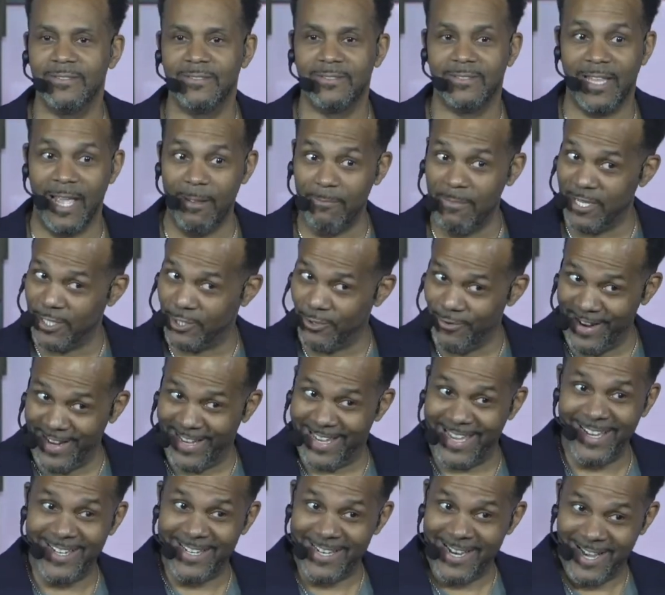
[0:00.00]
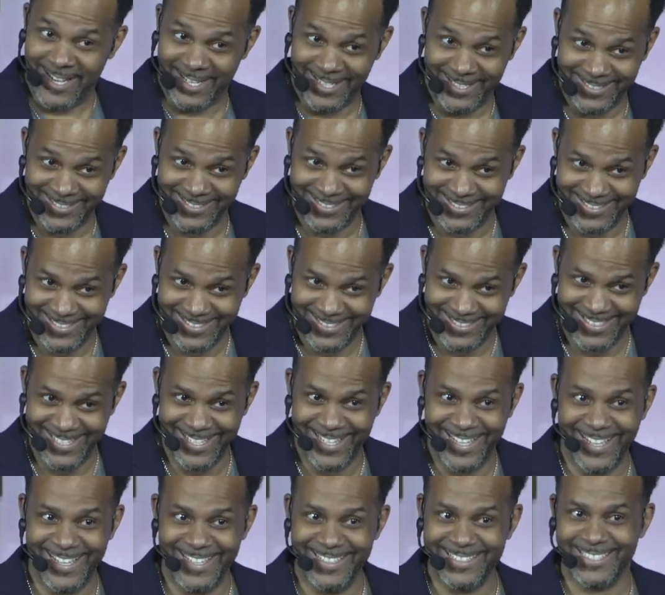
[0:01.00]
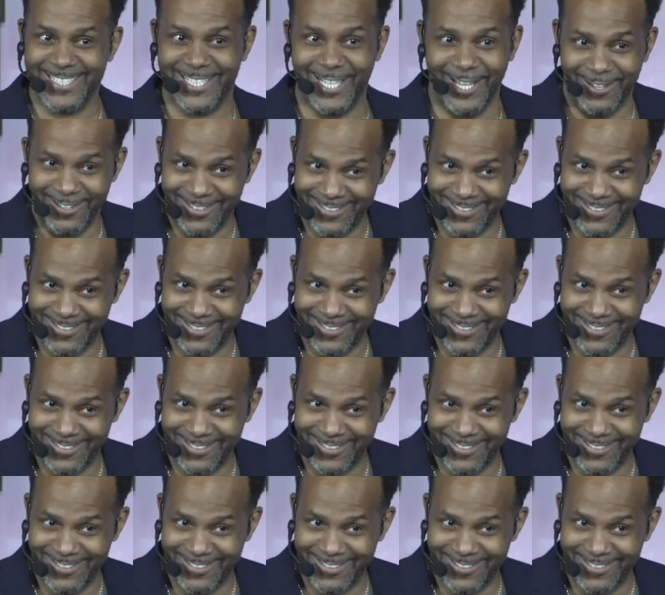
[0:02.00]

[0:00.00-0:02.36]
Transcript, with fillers: That means you ain't getting none. so,